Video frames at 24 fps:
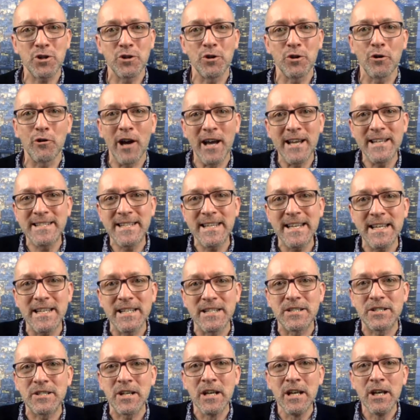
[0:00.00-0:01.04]
your
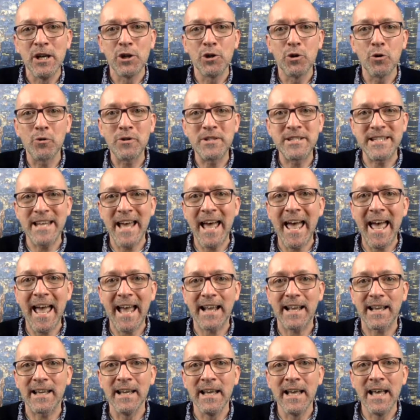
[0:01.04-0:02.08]
ideas, your
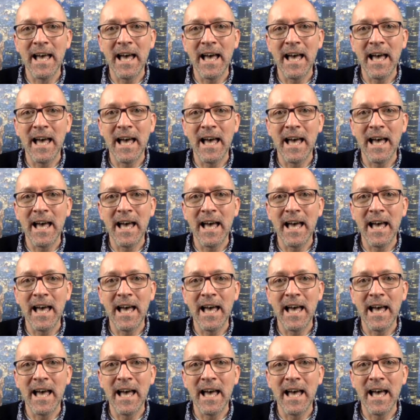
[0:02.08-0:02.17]
tech,